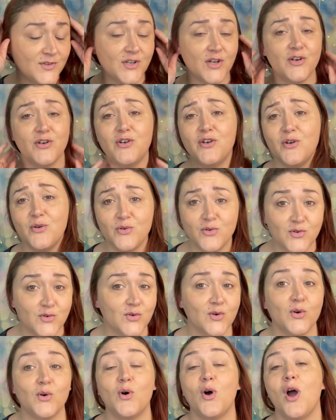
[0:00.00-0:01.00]
a
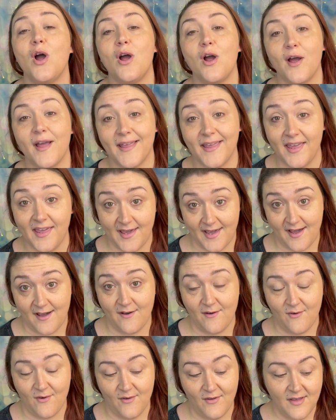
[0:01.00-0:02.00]
neutral
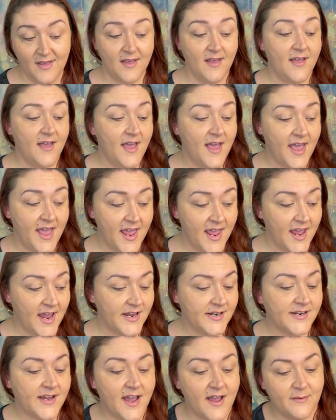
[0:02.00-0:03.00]
gal,
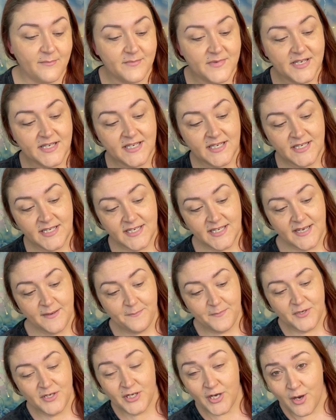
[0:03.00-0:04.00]
and I'm
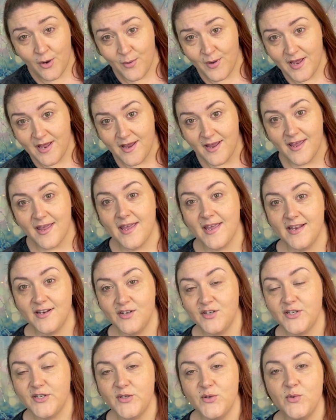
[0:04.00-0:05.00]
tiptoeing
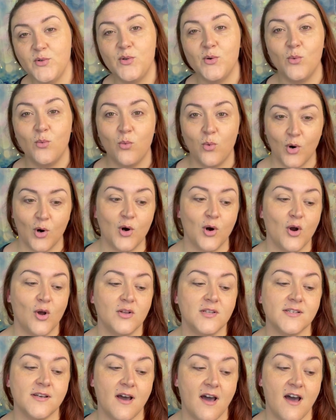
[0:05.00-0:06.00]
into the
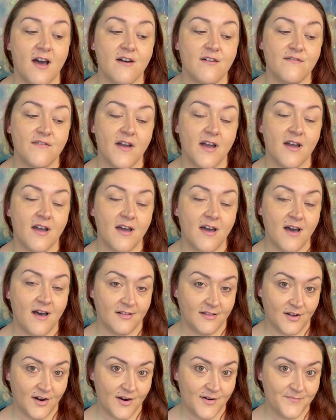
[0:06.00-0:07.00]
world of
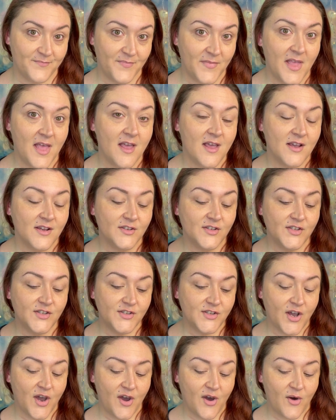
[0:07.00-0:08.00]
color.
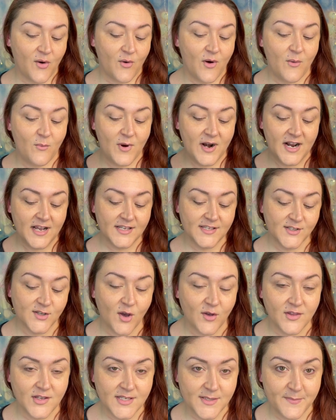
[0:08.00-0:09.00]
So when I
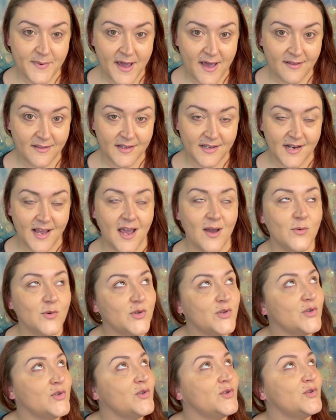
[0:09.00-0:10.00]
saw this palette, I was
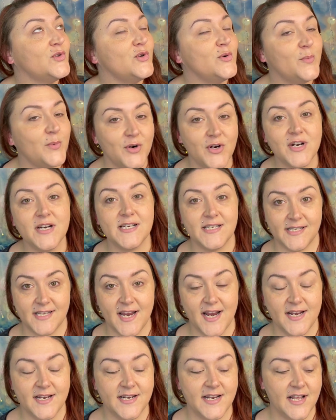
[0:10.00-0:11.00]
super
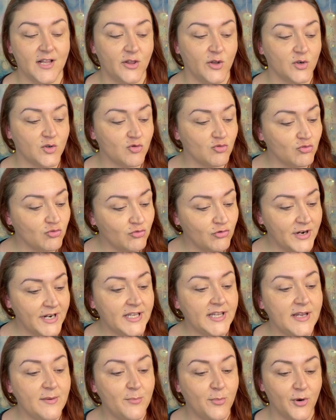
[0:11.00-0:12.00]
excited. It looked
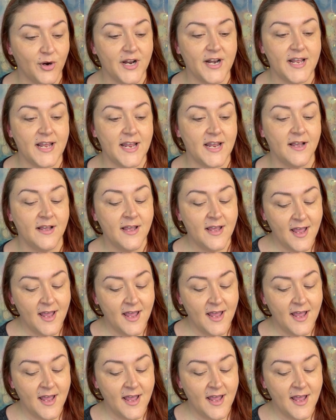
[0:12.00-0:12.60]
really pretty.